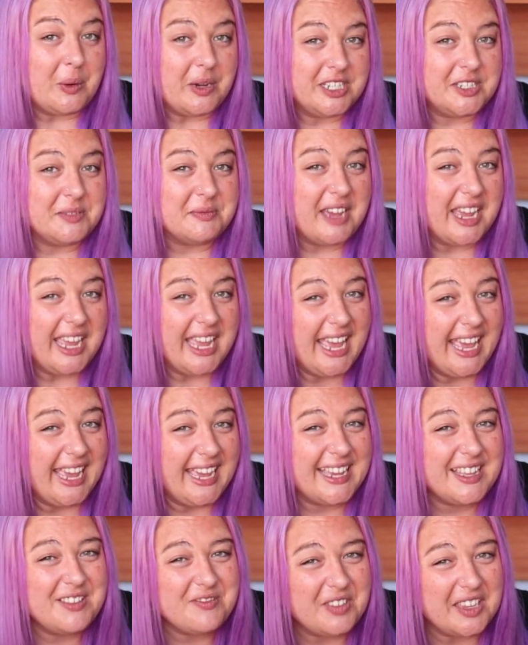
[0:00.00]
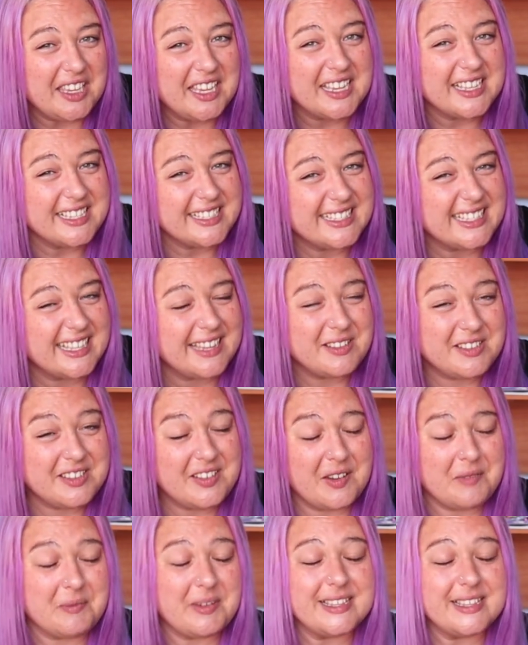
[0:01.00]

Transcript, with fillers: wash my hair because I know